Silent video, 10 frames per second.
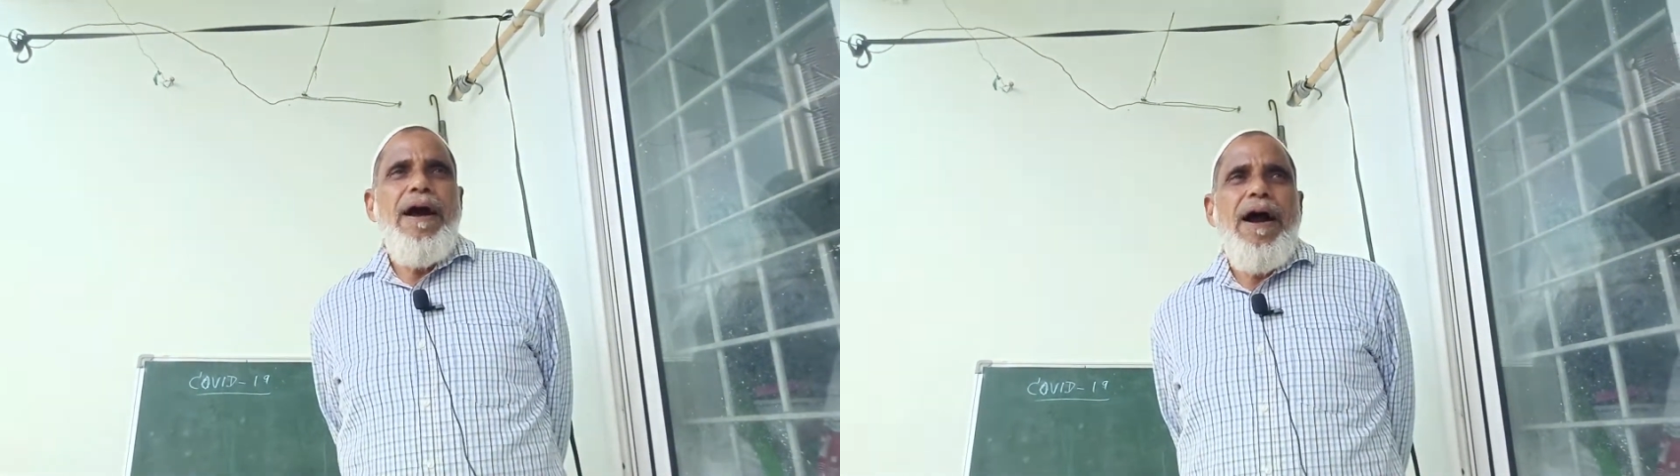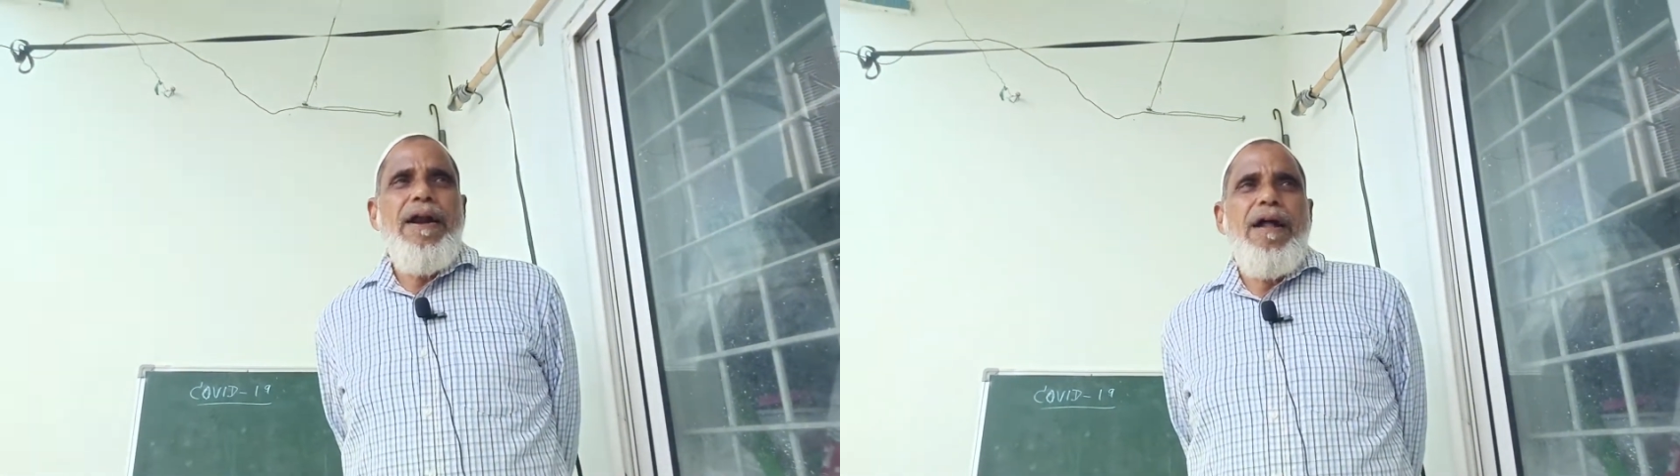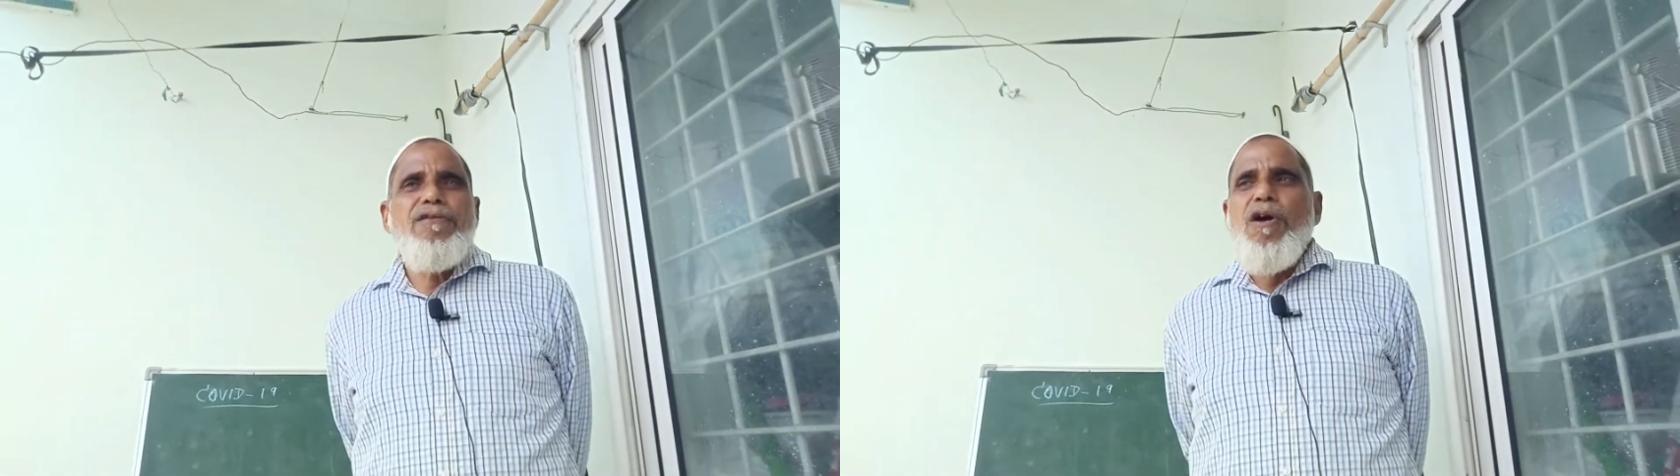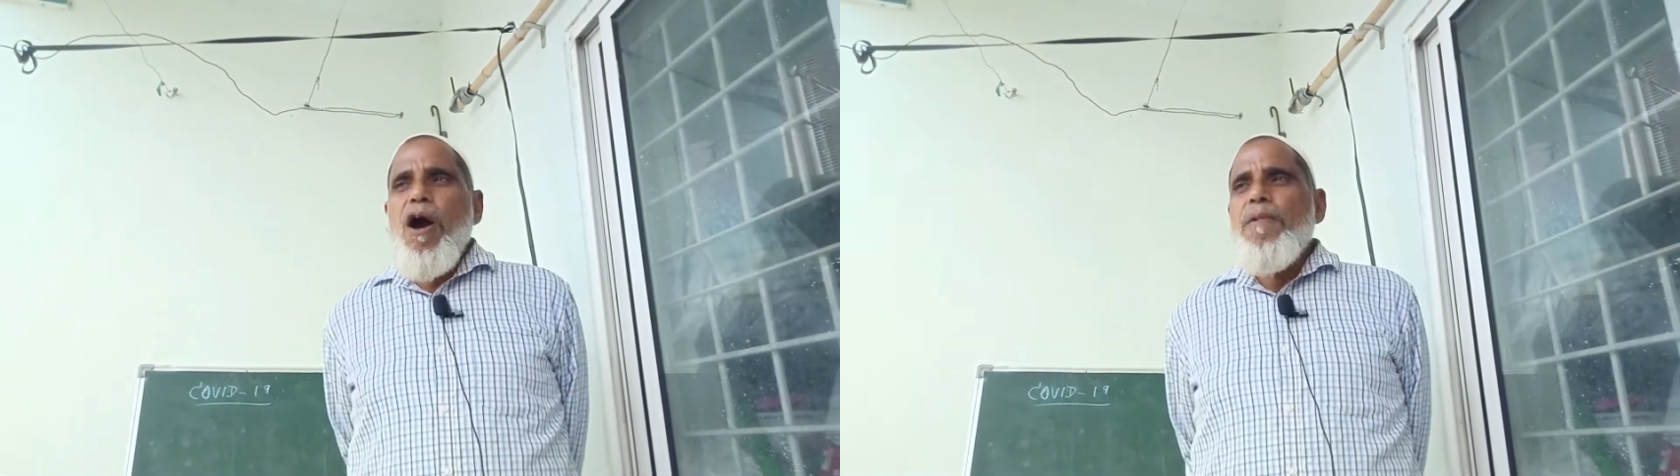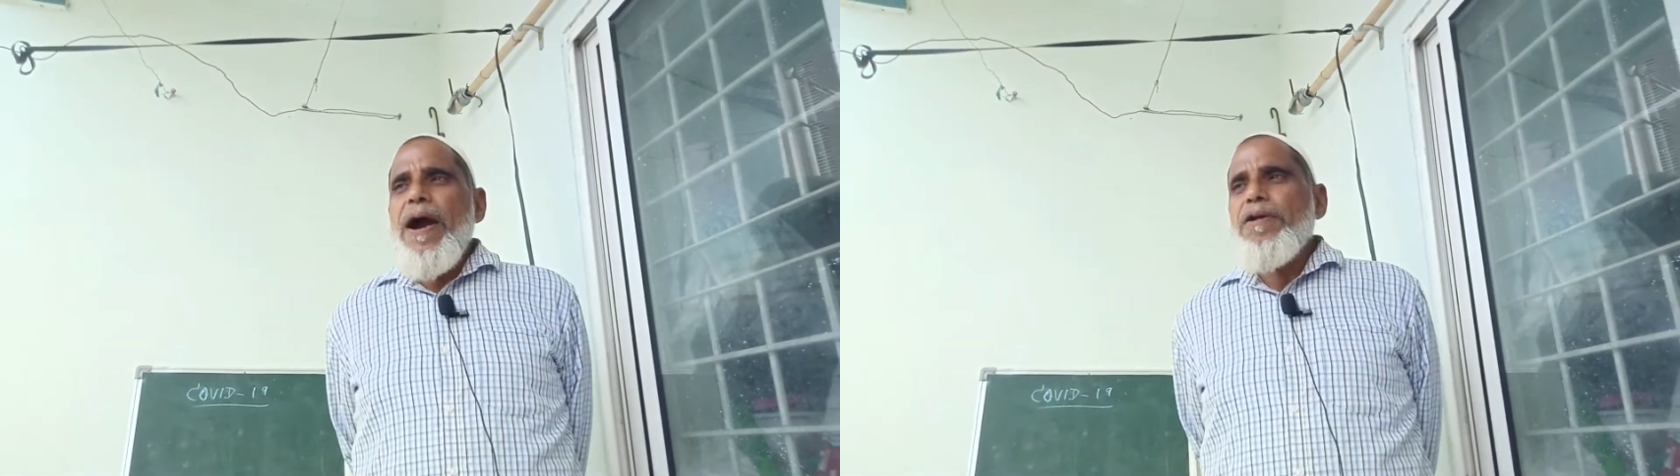and also
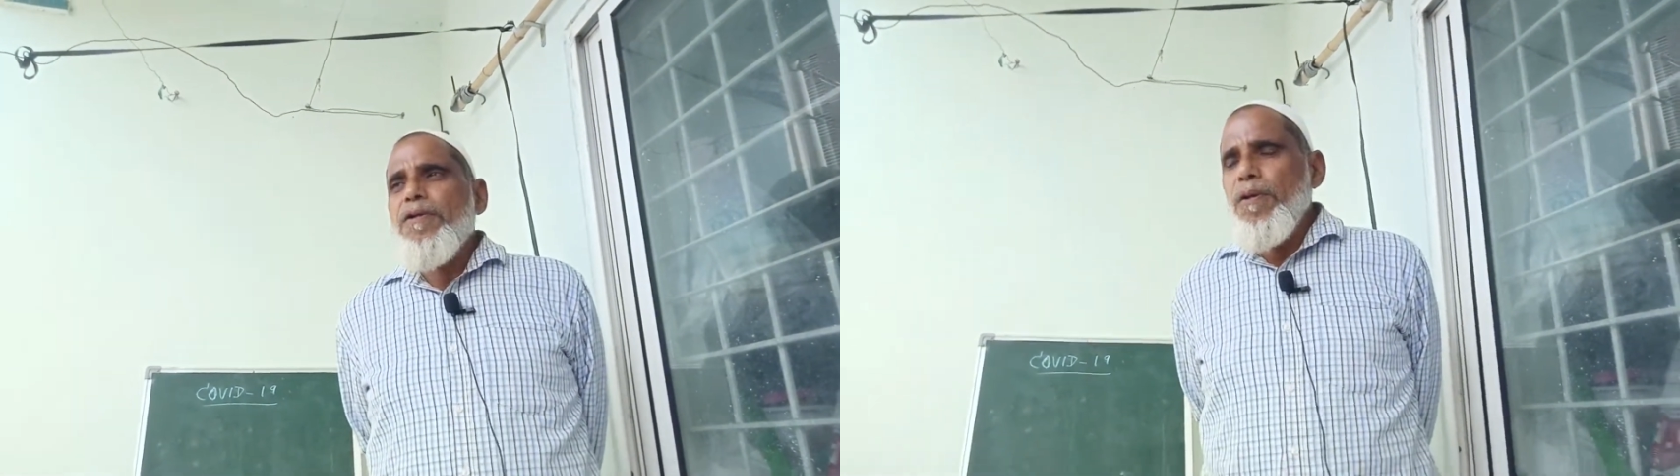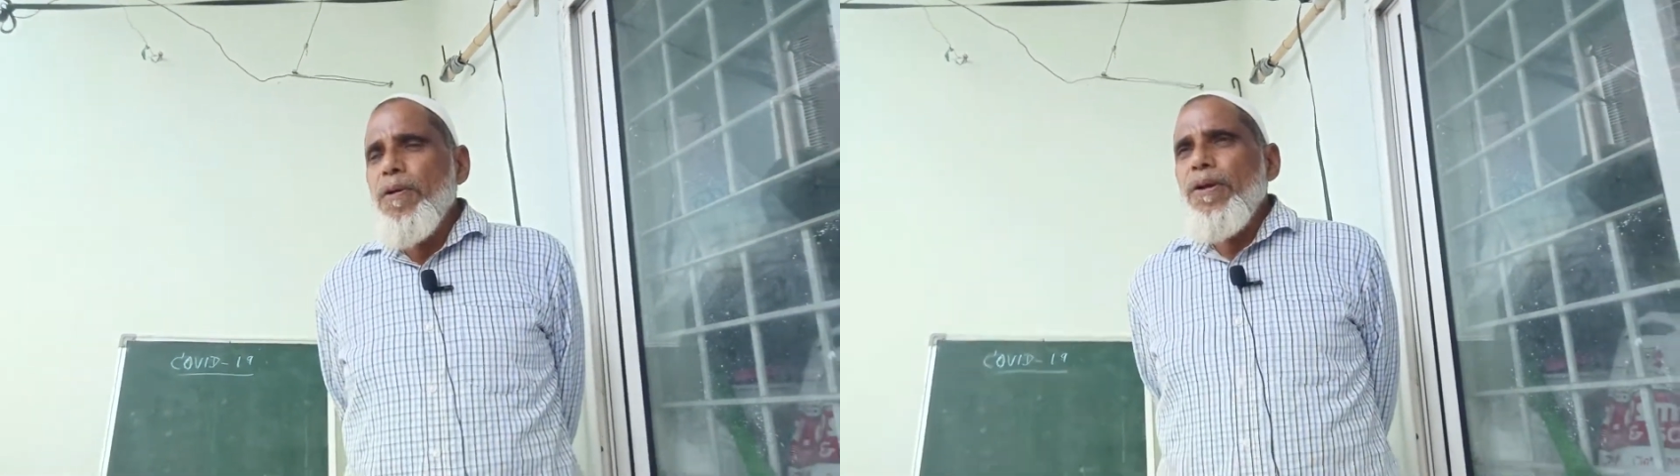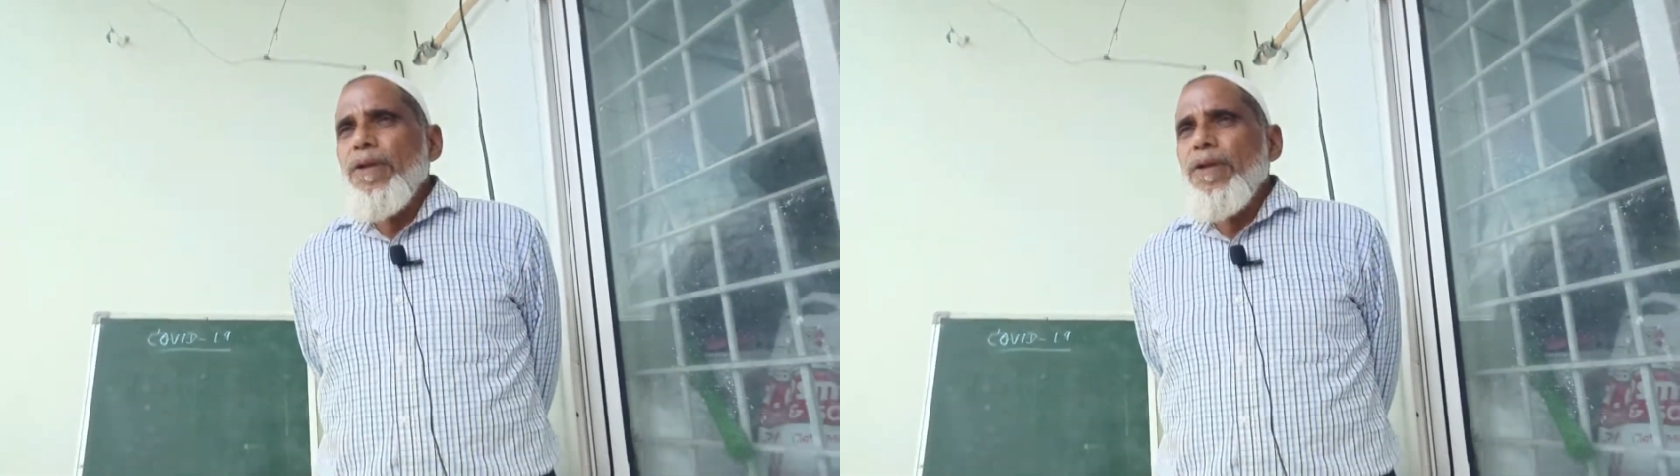avoid to